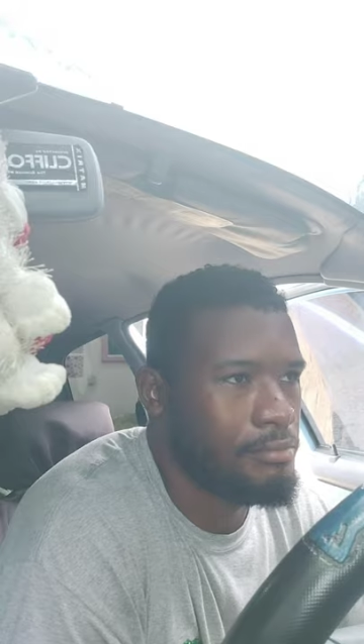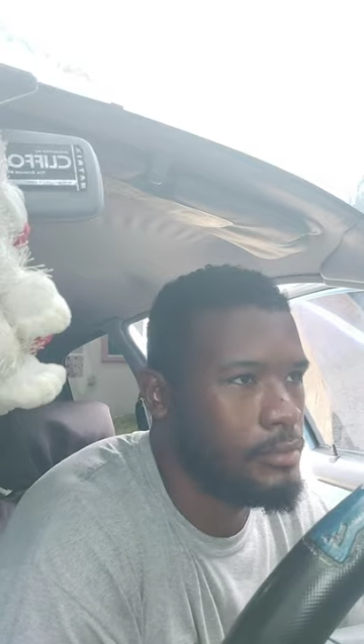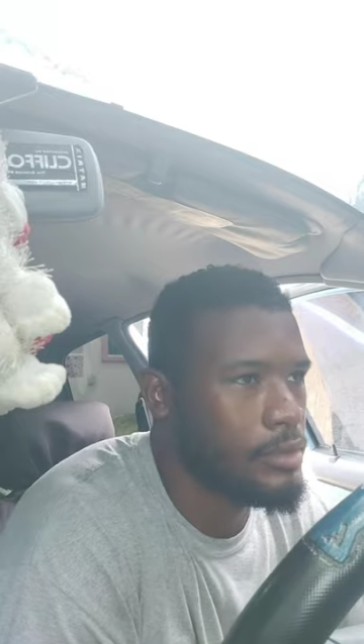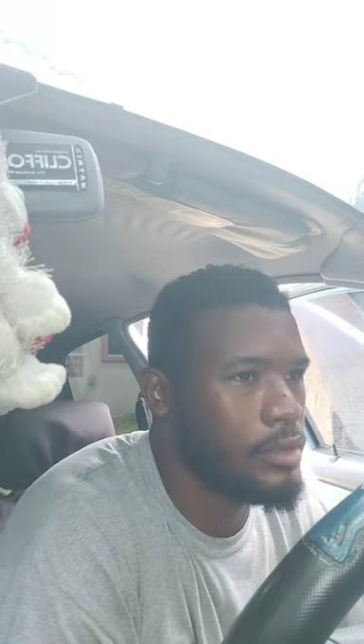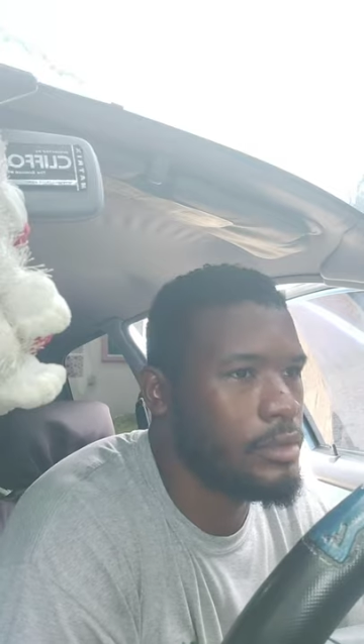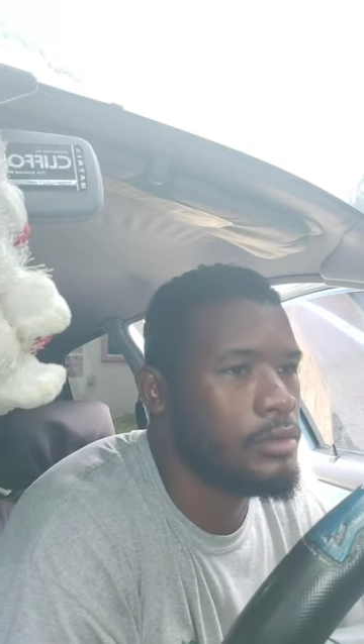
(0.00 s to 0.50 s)

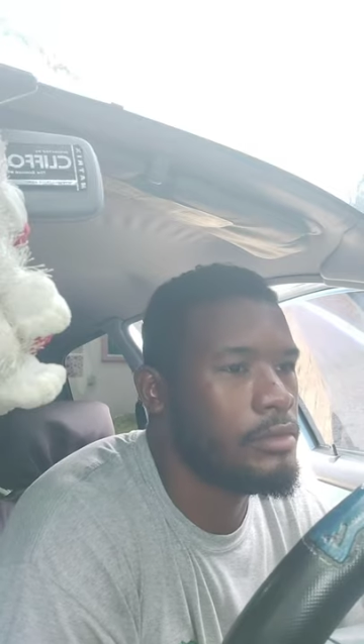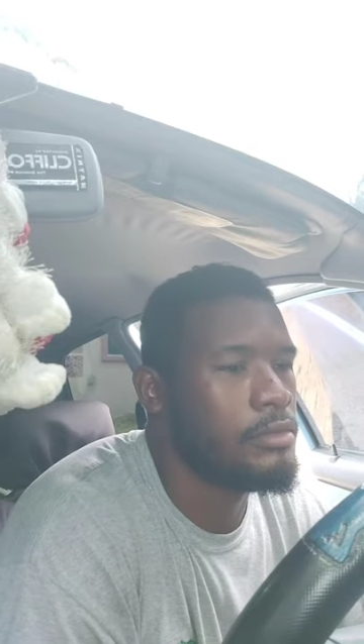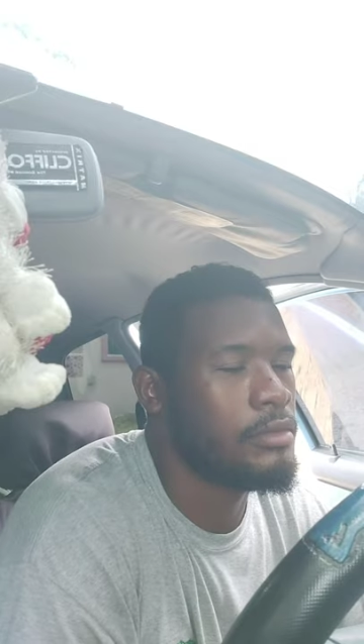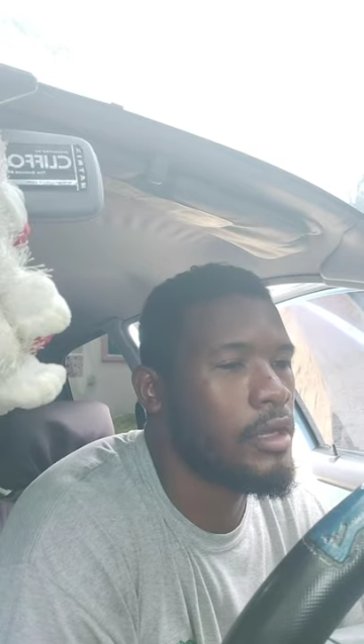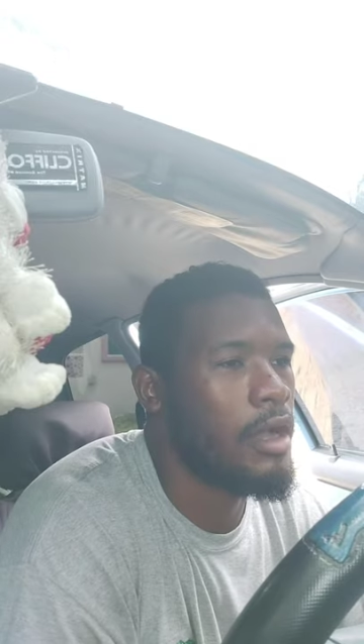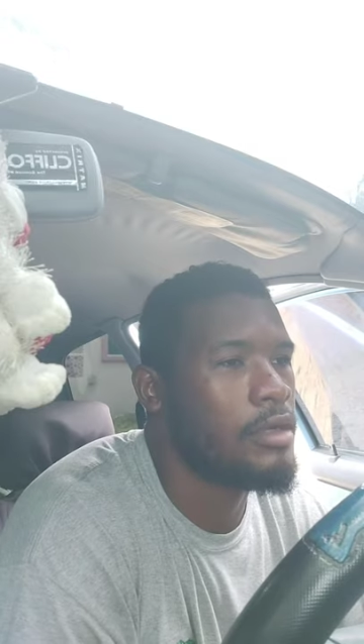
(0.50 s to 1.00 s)
you
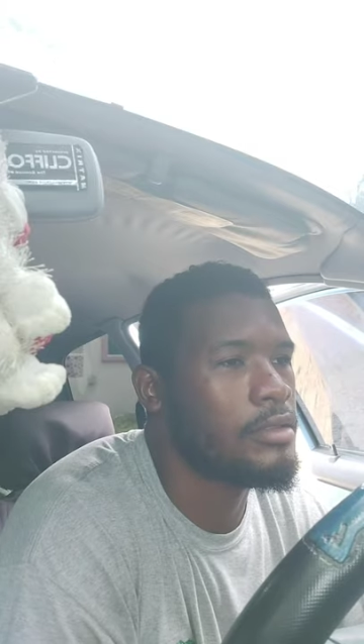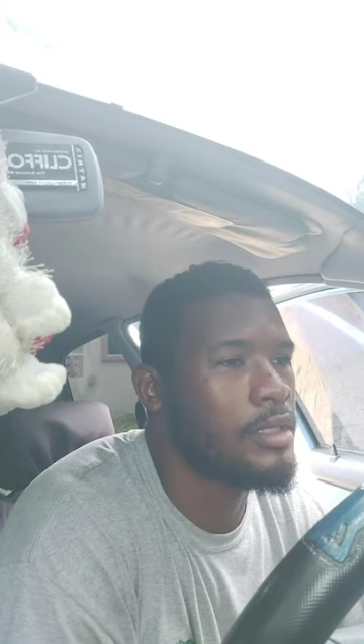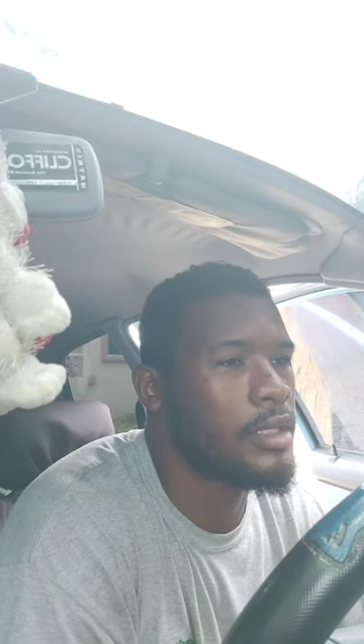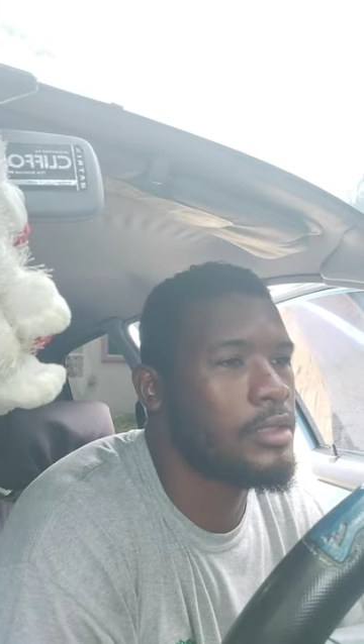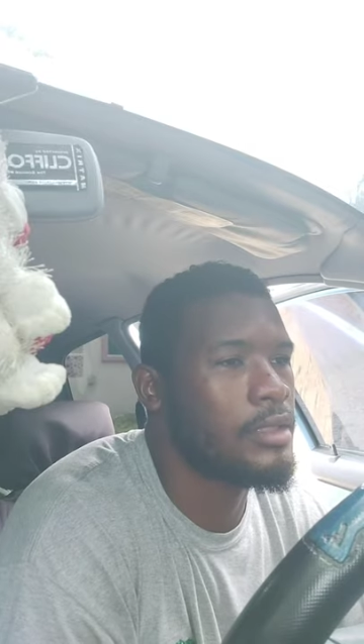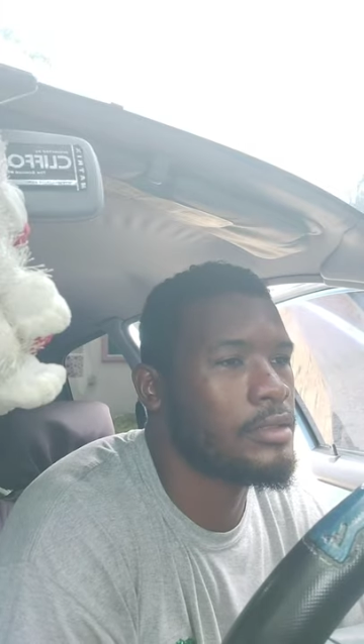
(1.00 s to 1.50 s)
know
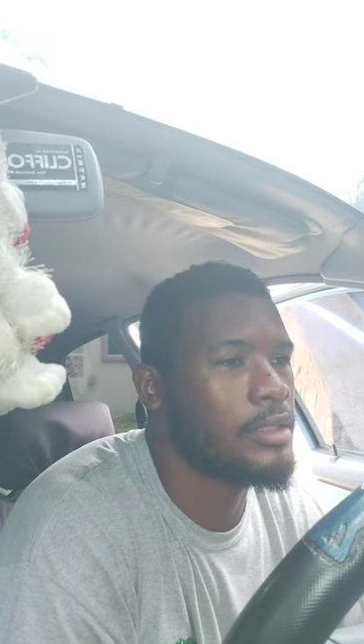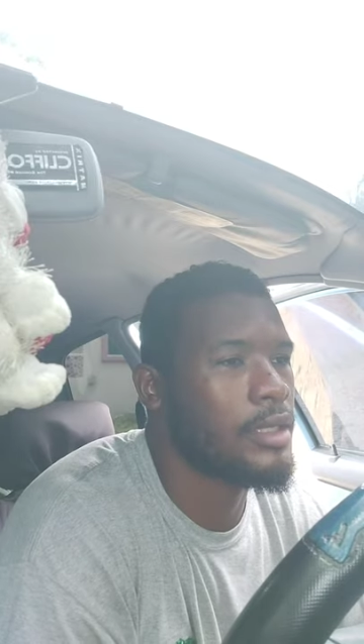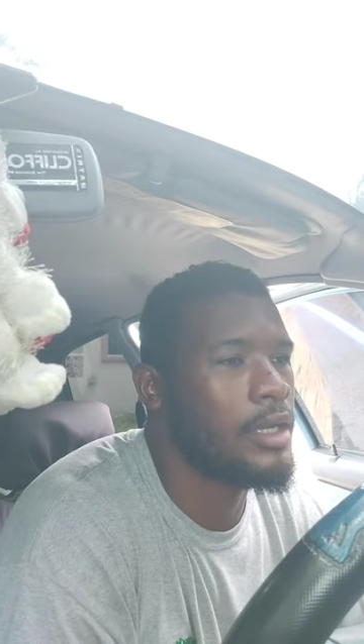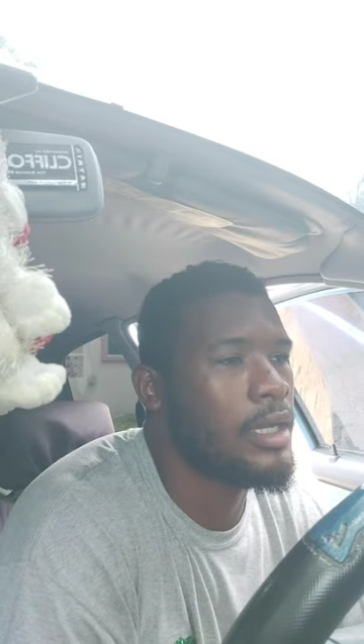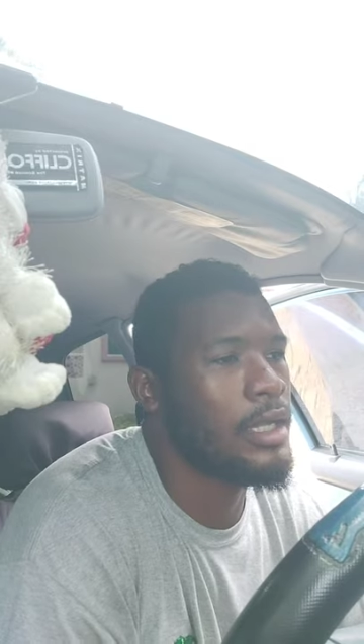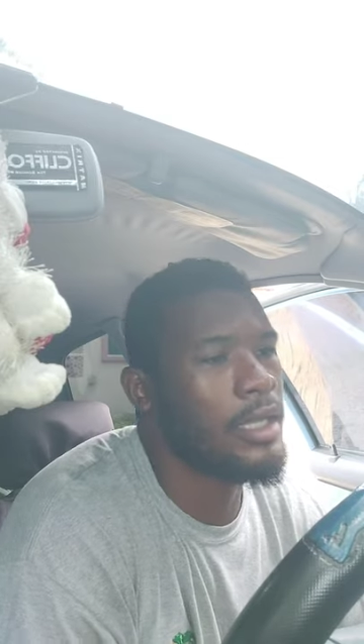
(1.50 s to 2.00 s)
content that's
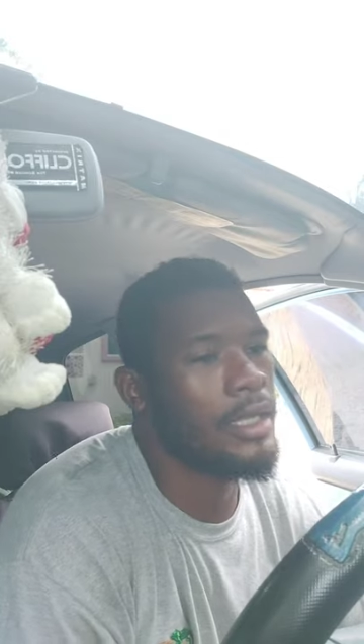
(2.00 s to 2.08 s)
out